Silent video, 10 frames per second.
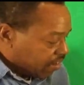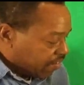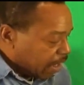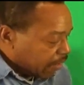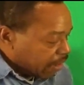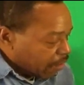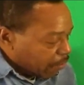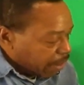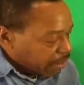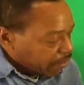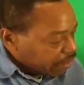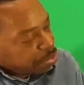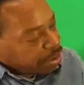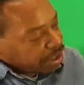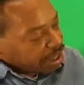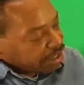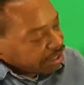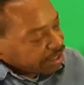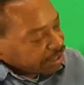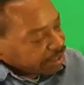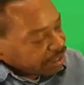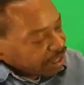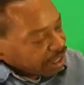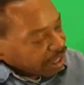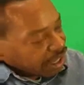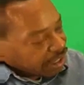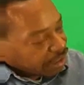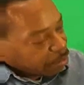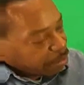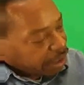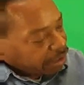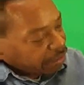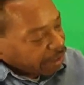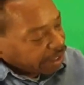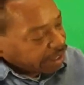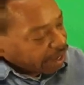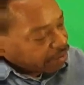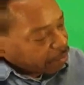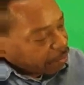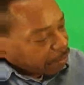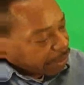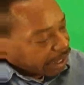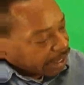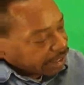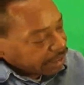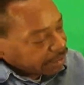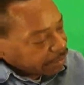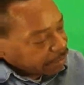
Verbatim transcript: So, and then all we do is pull on it, and it'll peel right down to where we cut it.